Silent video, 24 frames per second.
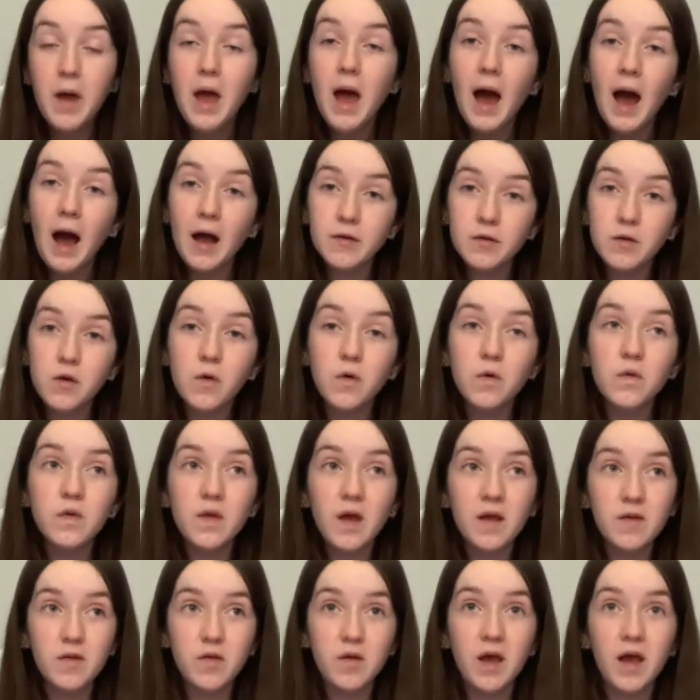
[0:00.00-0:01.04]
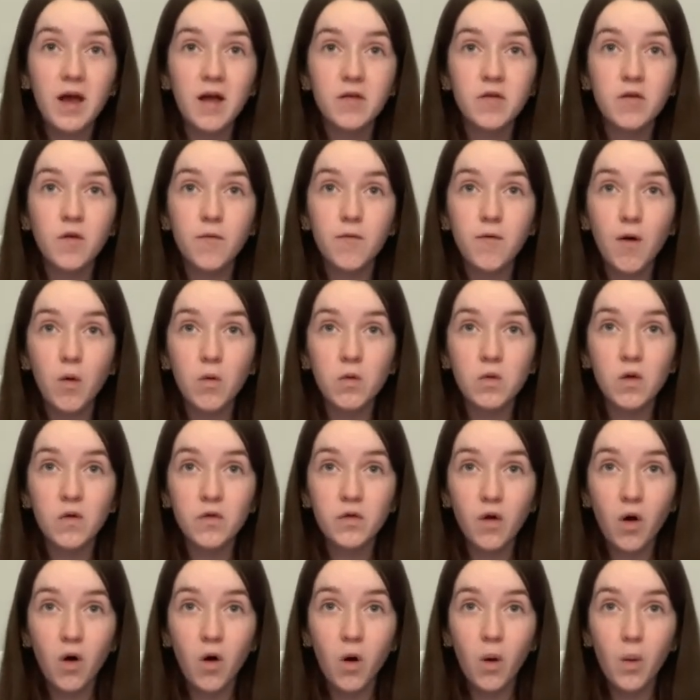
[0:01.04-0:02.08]
and use this year to
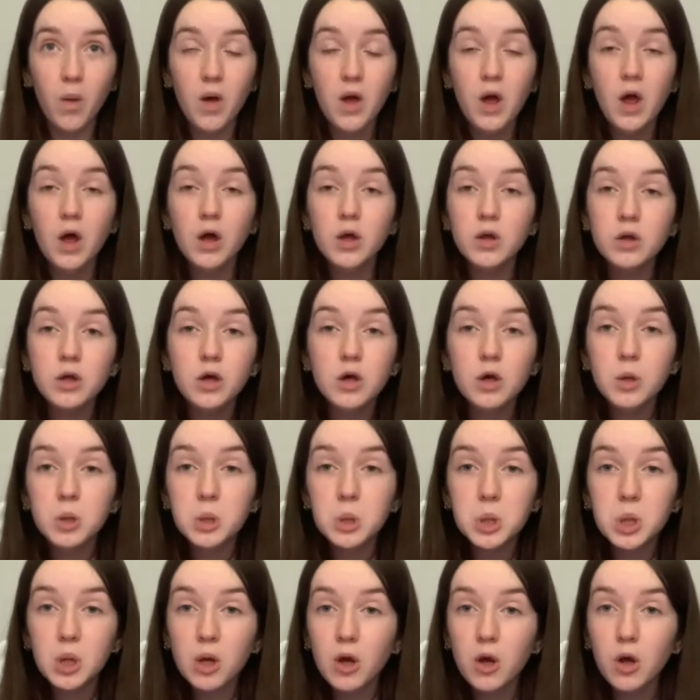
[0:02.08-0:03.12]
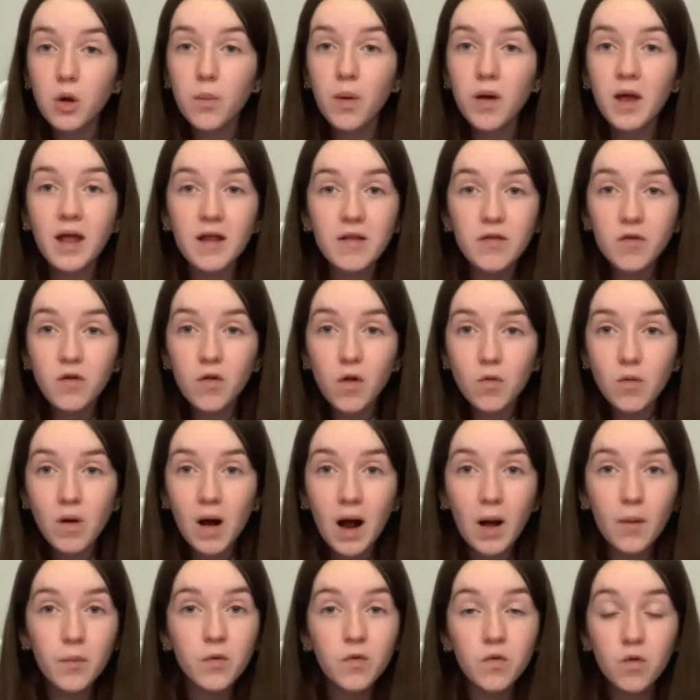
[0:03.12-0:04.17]
focus on YouTube
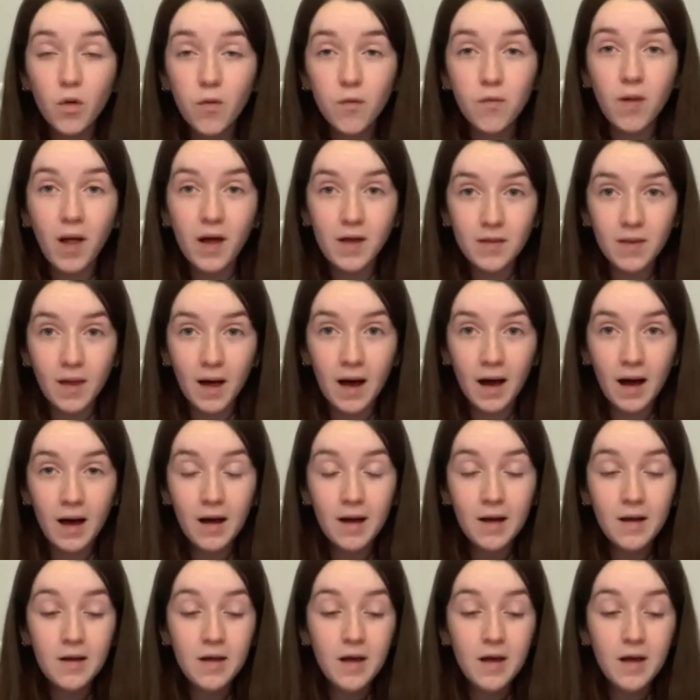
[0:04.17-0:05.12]
Instagram stuff like that